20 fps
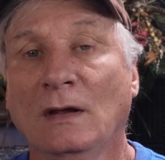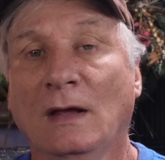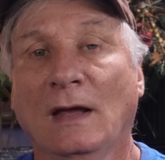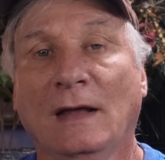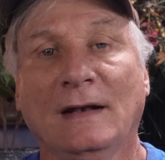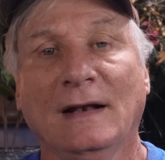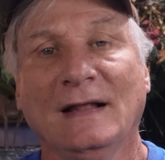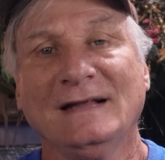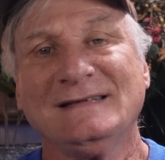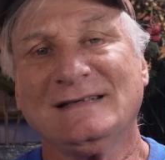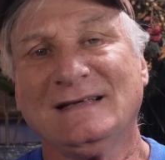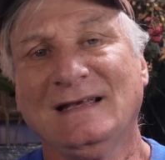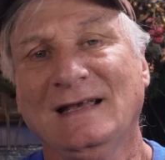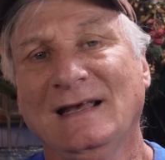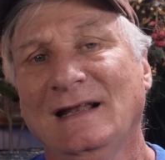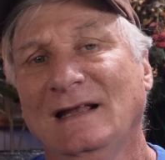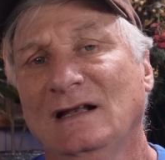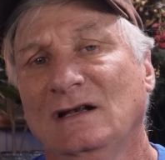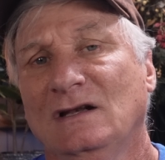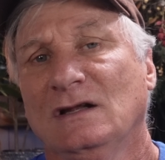And let's
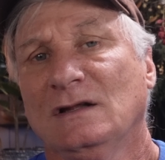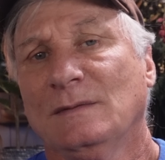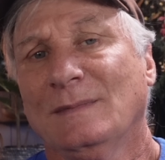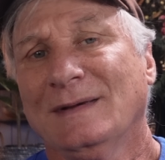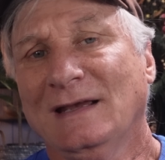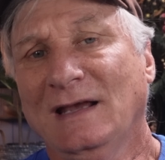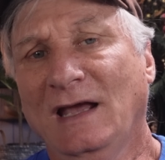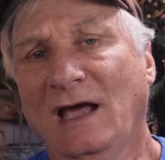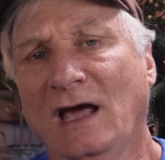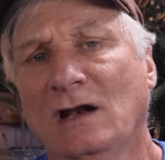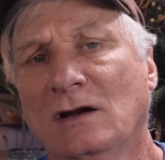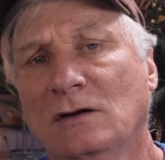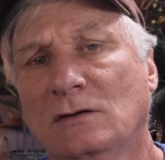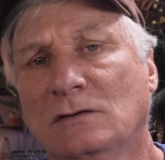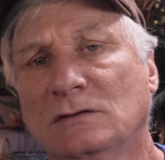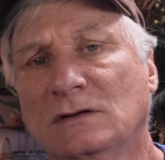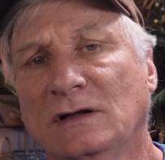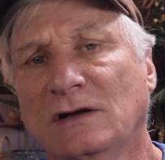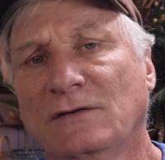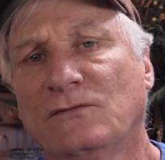get into the
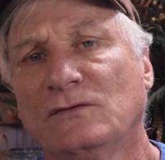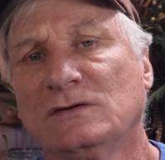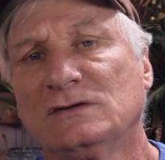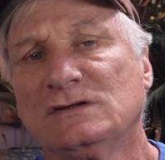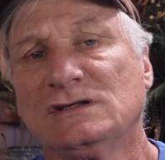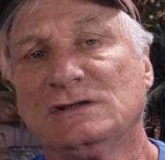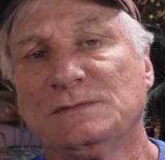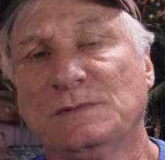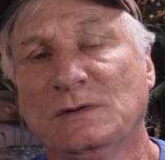mechanical differences